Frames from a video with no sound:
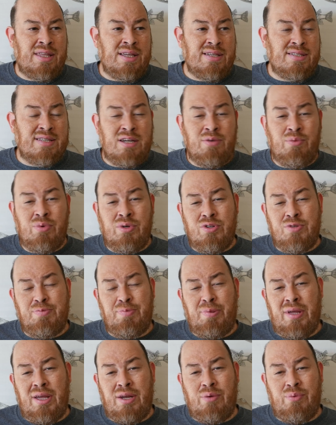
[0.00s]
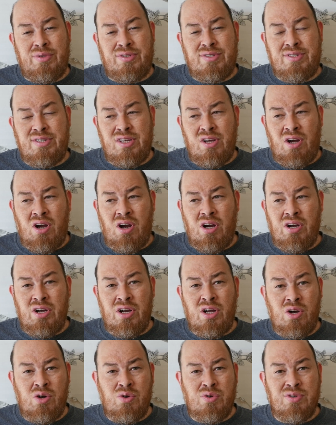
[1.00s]
I think as anyone who's played with
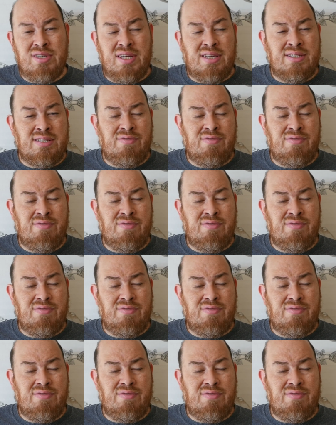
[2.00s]
CR knows,